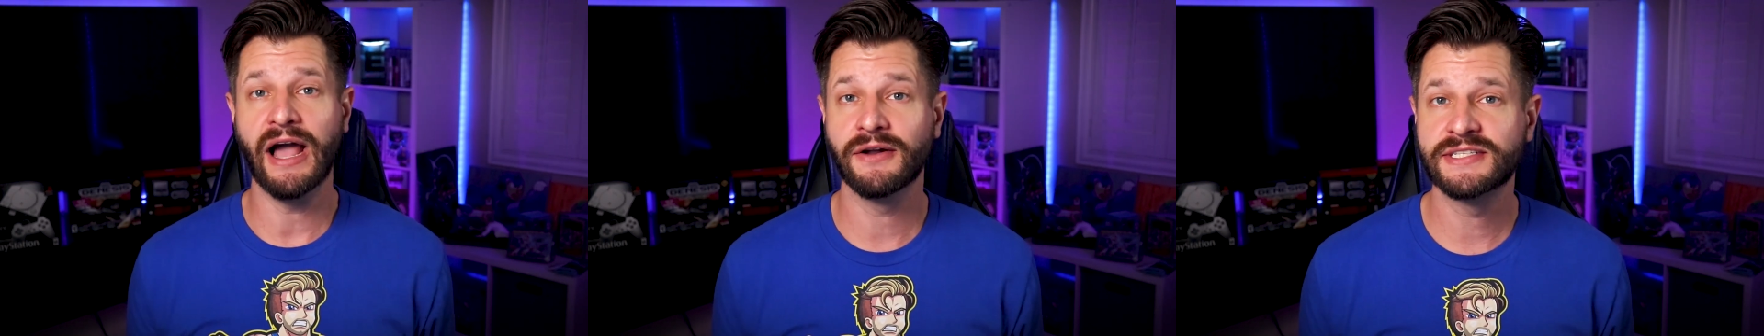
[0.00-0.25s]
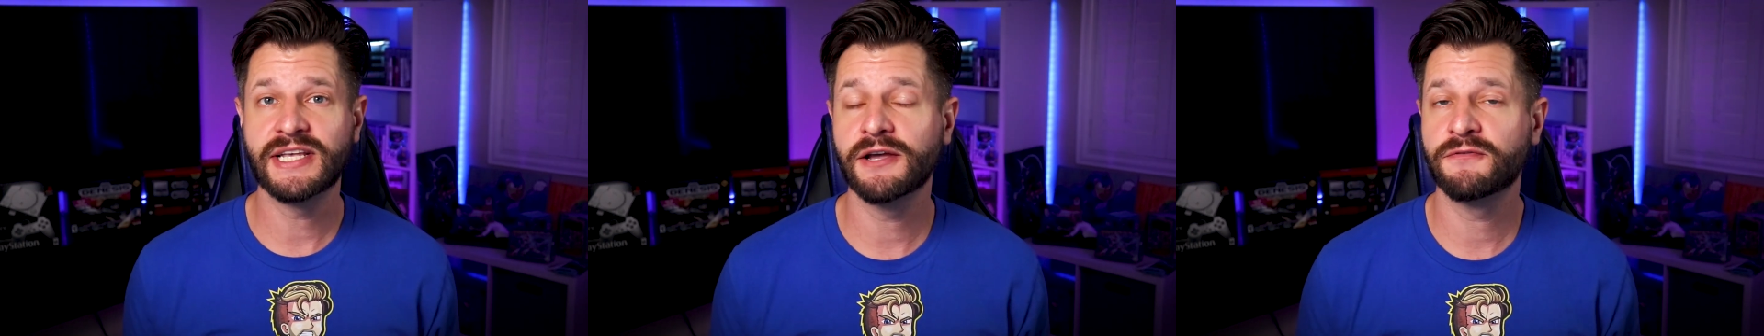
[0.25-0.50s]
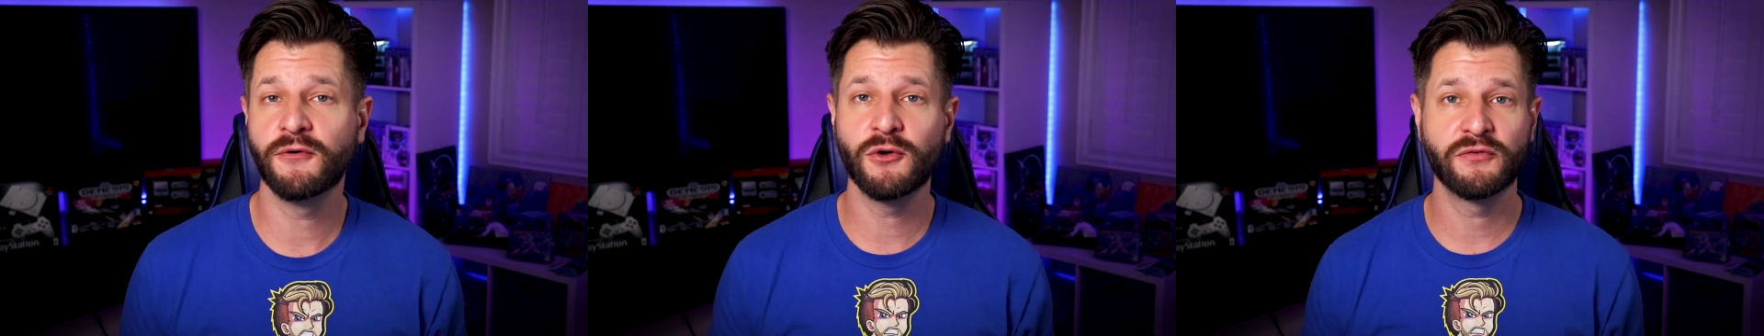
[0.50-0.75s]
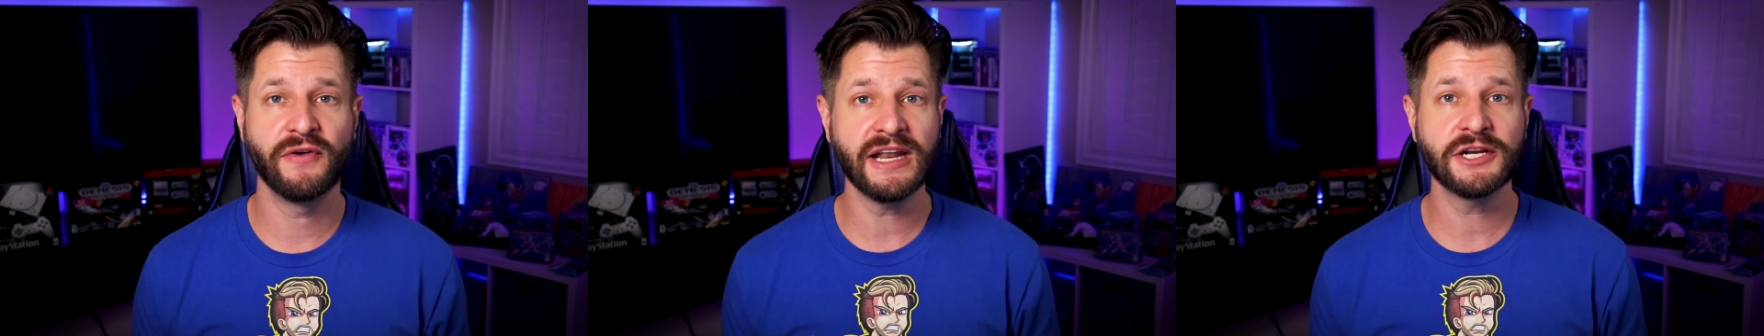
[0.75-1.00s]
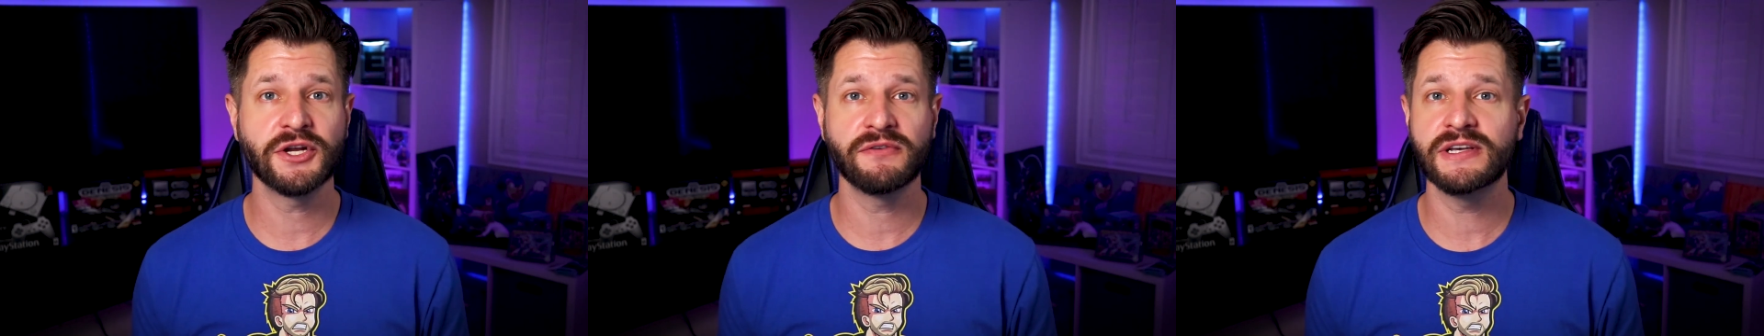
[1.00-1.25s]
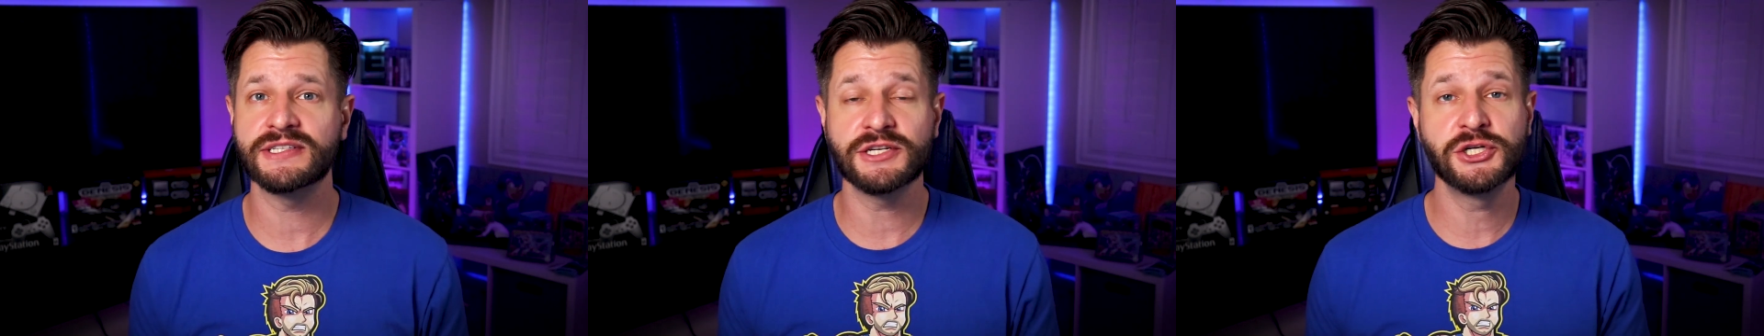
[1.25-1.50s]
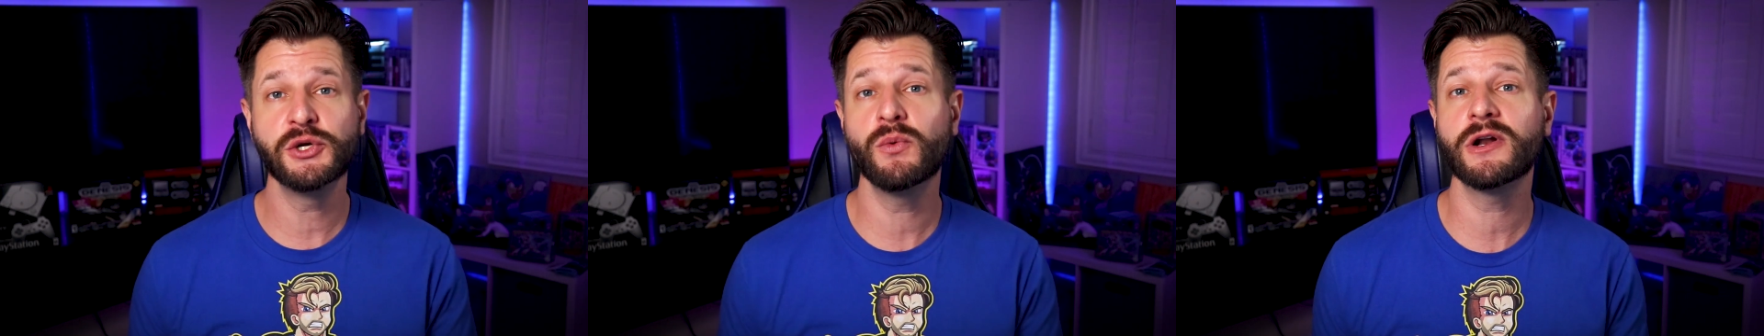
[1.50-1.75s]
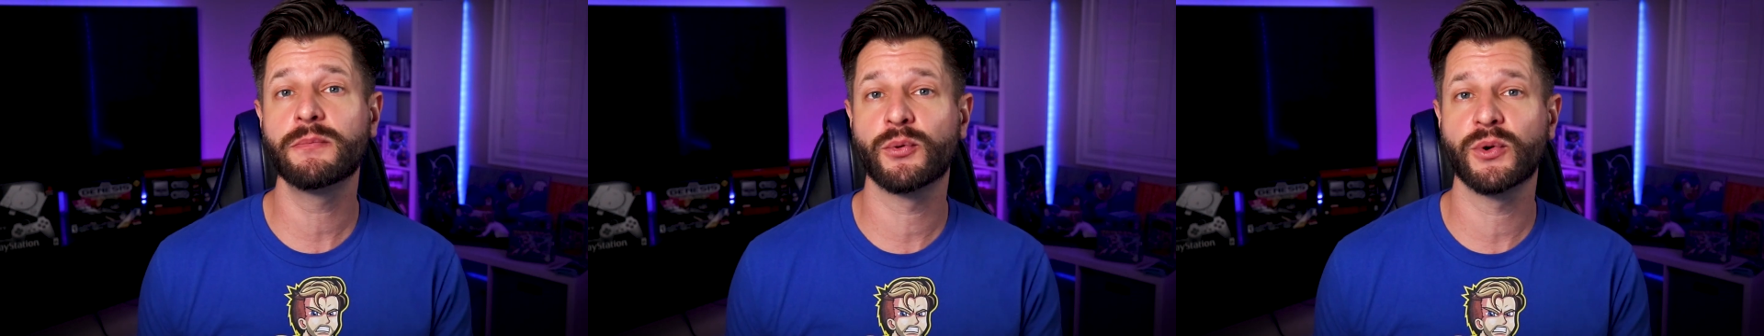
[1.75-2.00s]
Now to take full advantage of this is you
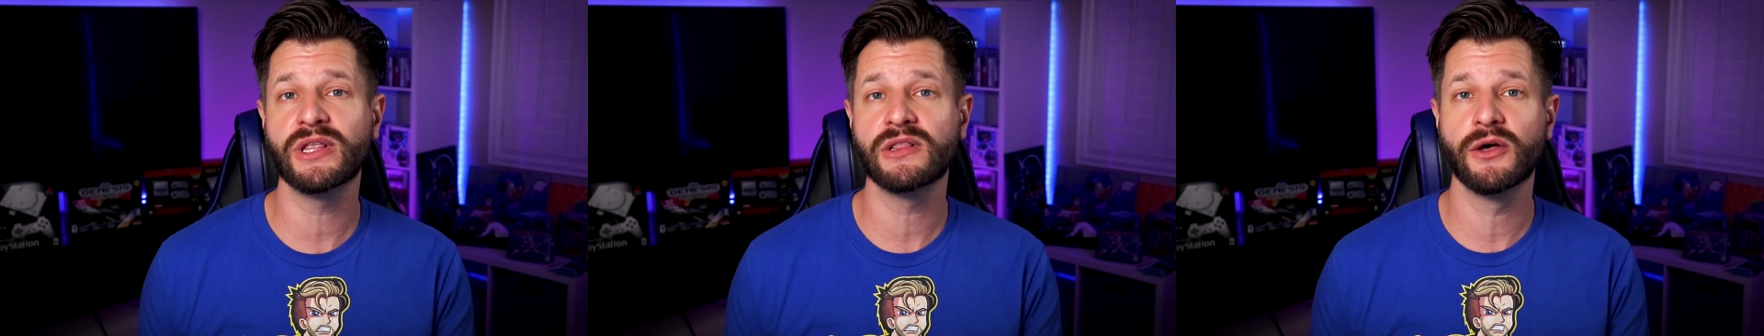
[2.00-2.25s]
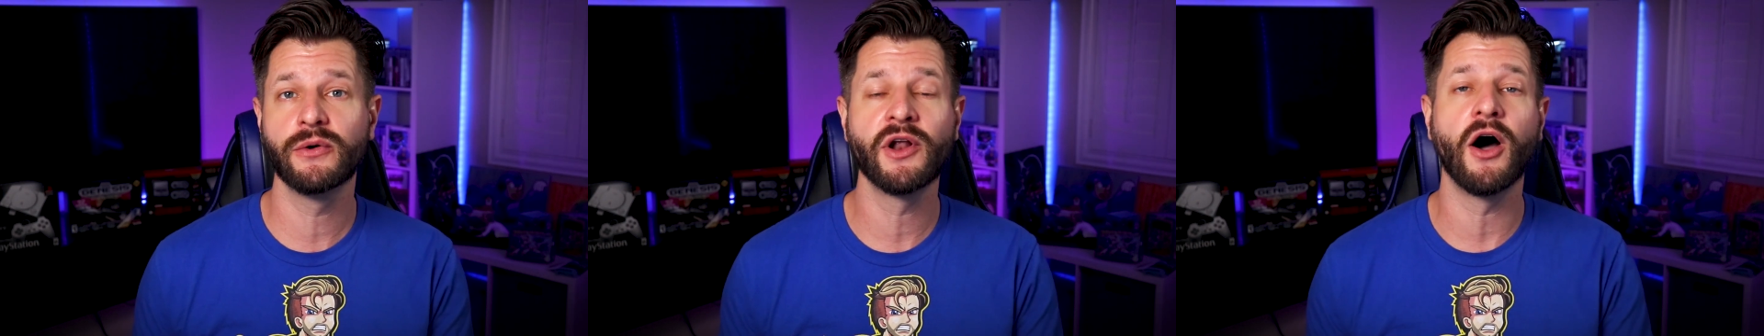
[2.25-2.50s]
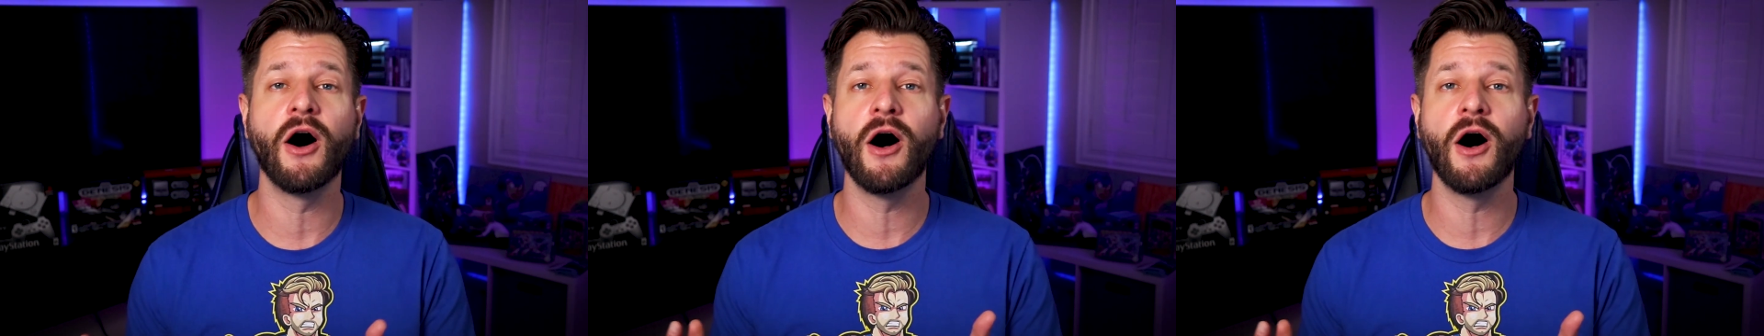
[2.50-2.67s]
wanna preload